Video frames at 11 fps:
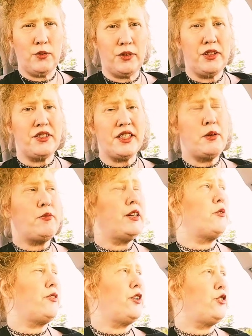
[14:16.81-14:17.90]
We did the same thing
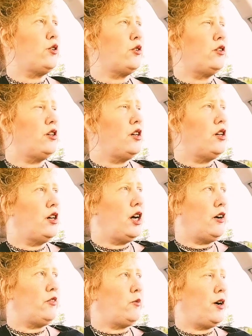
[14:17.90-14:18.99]
with our turtle
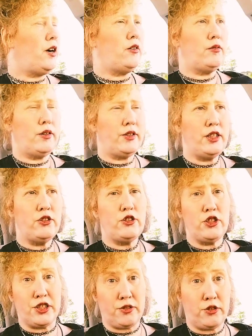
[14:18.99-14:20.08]
after a while. I didn't
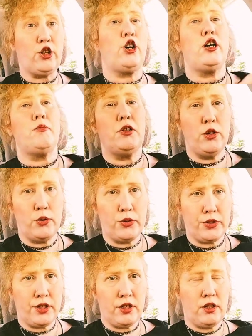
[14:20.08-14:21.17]
just turn him loose.